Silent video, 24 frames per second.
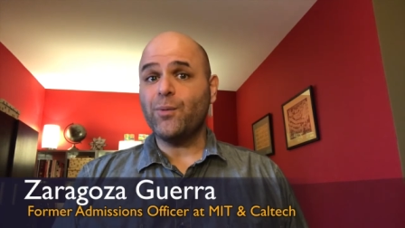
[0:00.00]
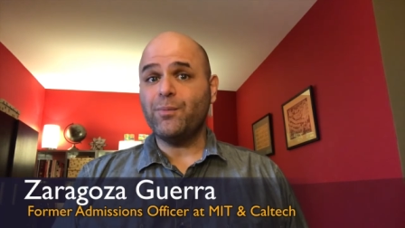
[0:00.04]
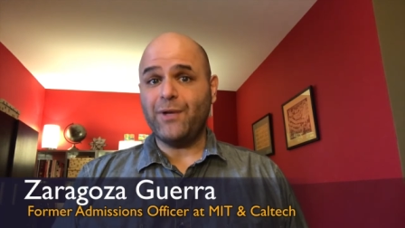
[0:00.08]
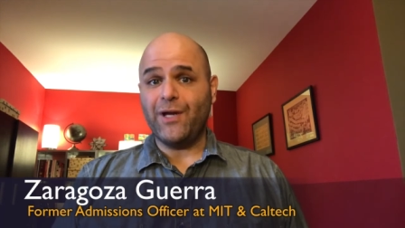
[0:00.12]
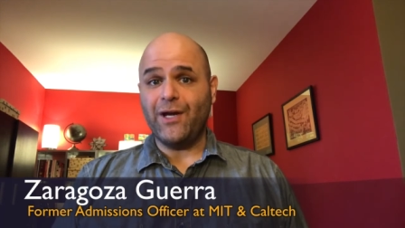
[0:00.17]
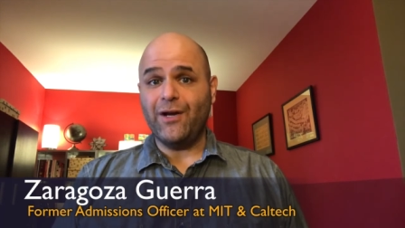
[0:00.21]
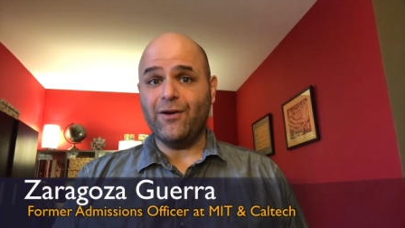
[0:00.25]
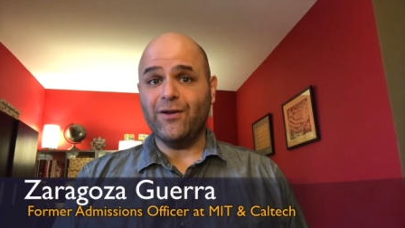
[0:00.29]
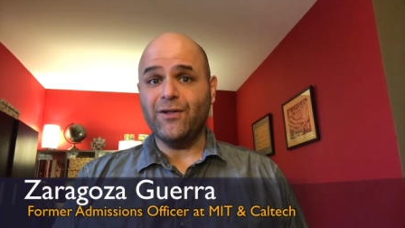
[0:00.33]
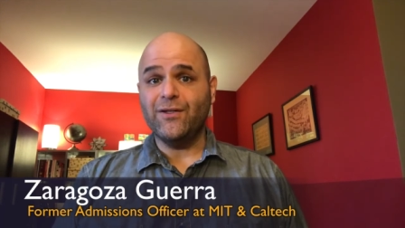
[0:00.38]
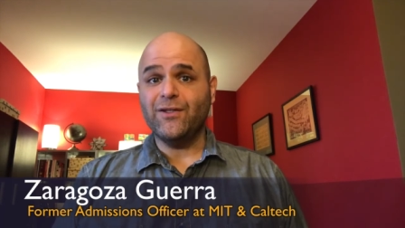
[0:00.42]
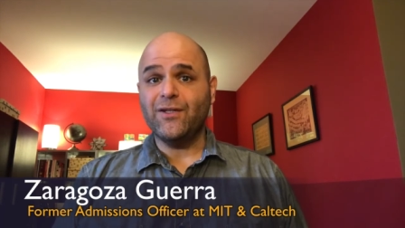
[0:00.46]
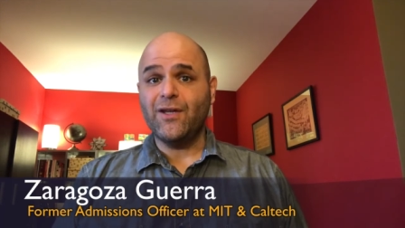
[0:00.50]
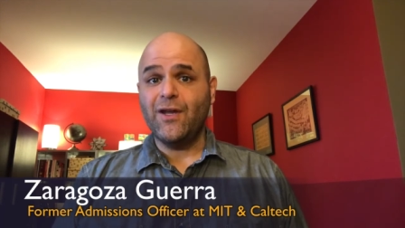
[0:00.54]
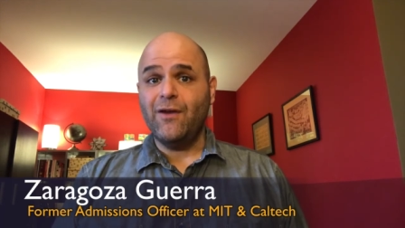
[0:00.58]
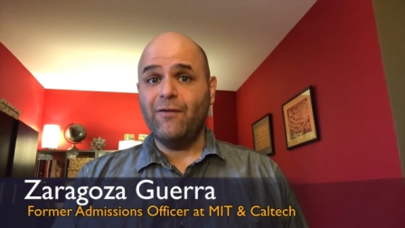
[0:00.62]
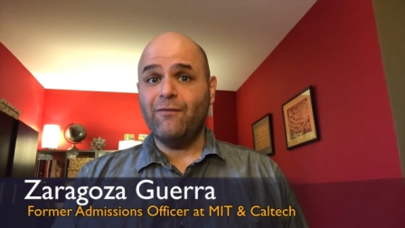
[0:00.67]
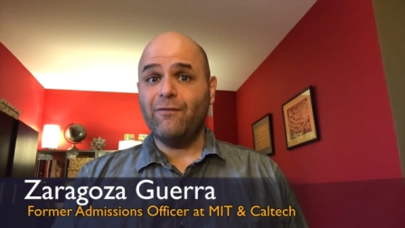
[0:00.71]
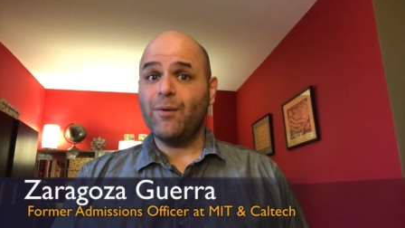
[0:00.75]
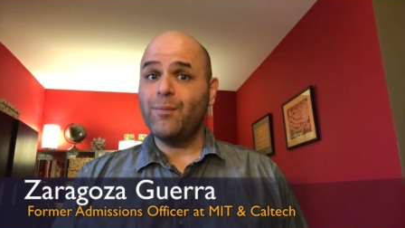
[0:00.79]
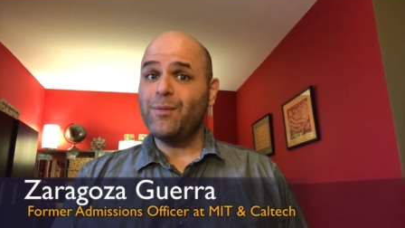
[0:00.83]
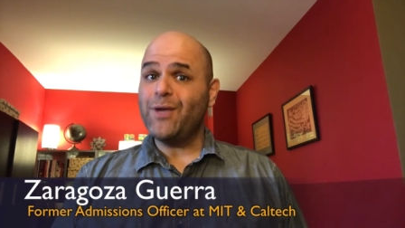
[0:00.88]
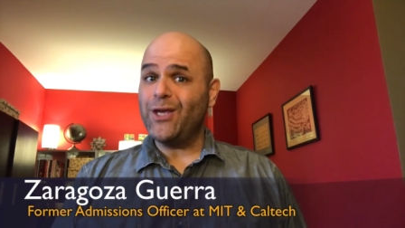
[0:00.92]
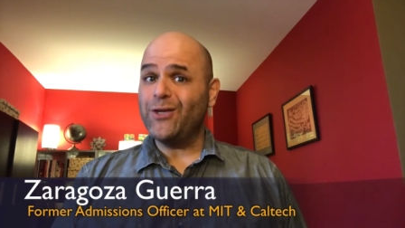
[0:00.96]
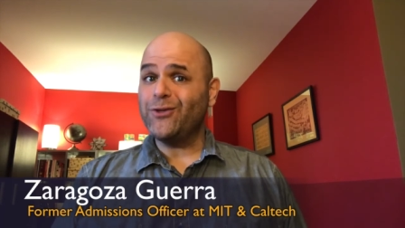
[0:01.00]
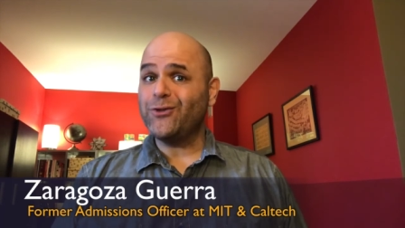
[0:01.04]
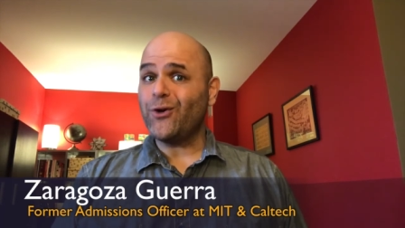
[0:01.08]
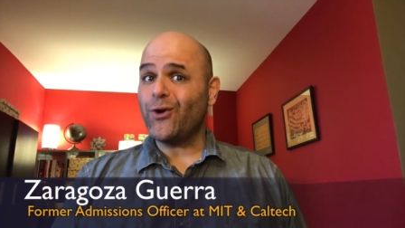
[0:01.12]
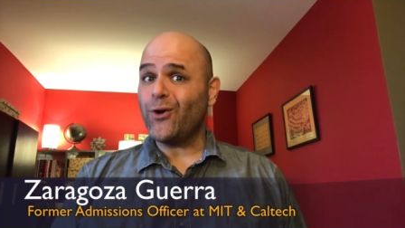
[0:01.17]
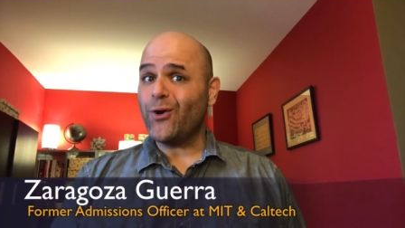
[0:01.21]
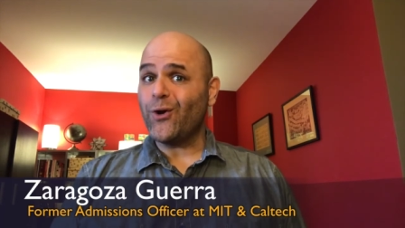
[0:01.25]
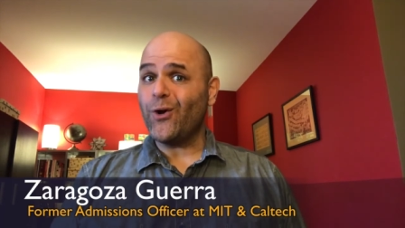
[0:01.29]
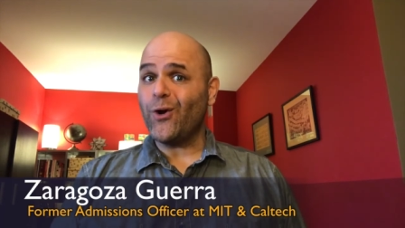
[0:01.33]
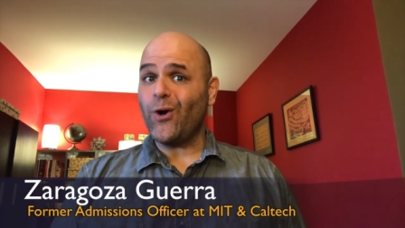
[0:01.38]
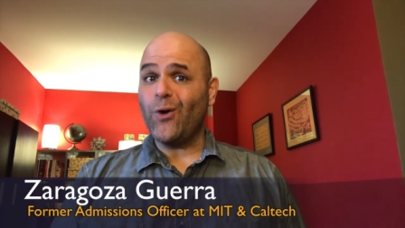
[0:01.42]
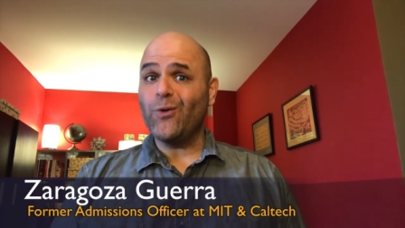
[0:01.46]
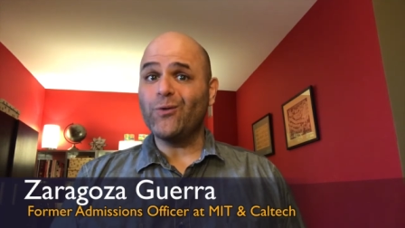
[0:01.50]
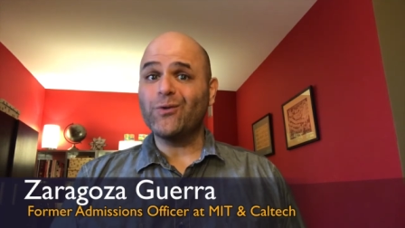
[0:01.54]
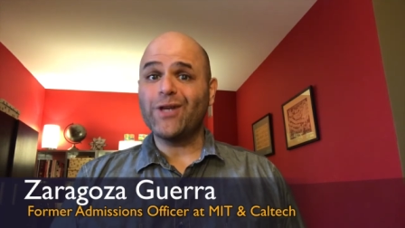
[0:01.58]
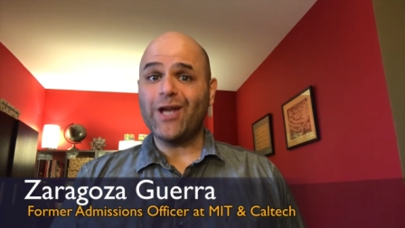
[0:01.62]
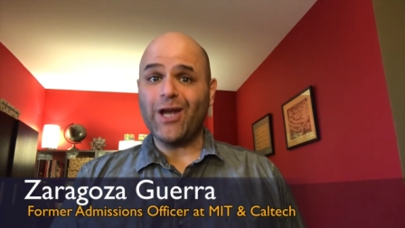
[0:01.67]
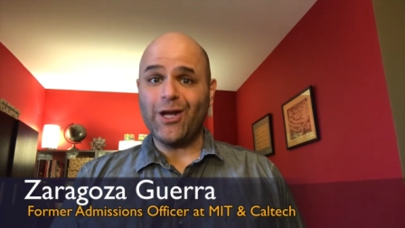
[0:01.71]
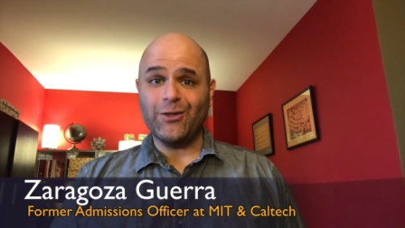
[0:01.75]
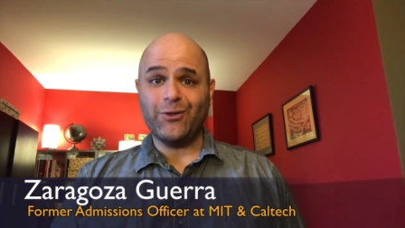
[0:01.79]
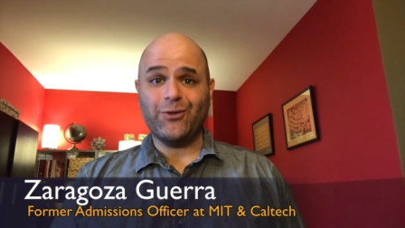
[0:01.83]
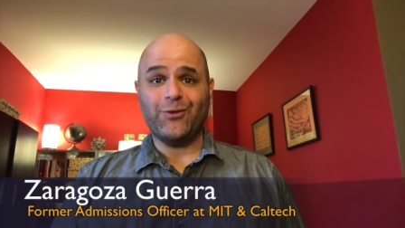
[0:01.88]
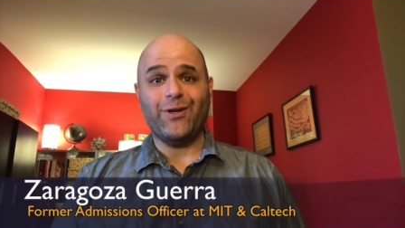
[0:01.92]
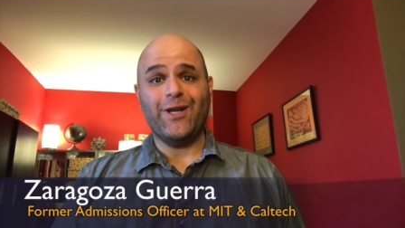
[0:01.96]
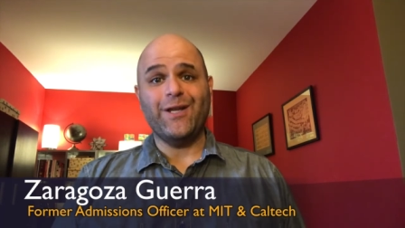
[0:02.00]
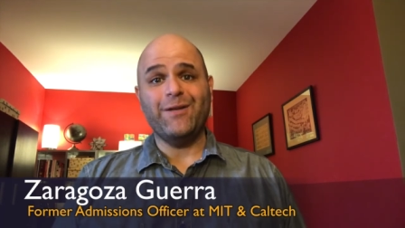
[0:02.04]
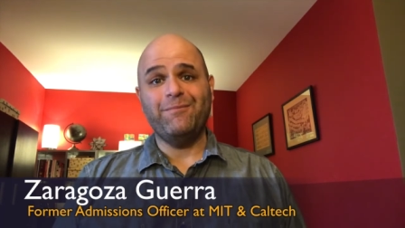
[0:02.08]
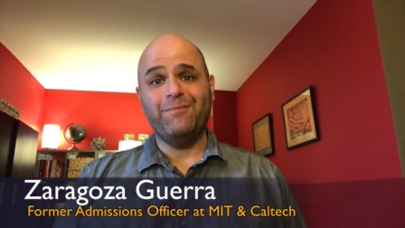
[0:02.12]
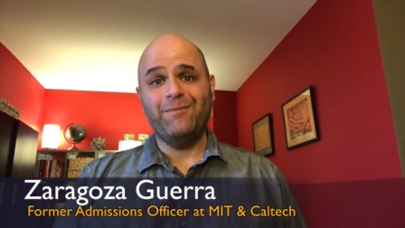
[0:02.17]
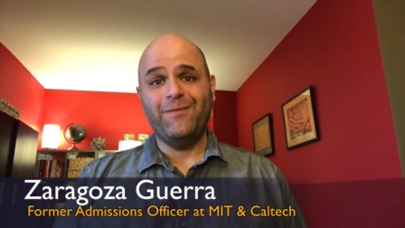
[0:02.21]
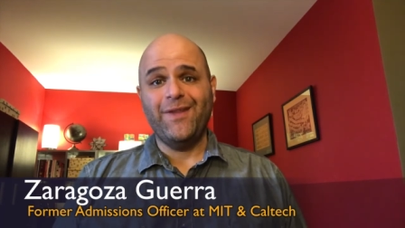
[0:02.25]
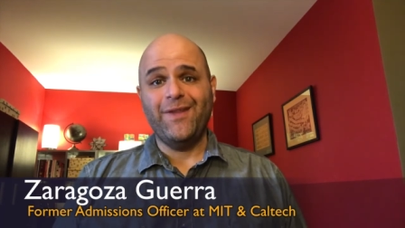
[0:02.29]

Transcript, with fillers: peers from his or her own country.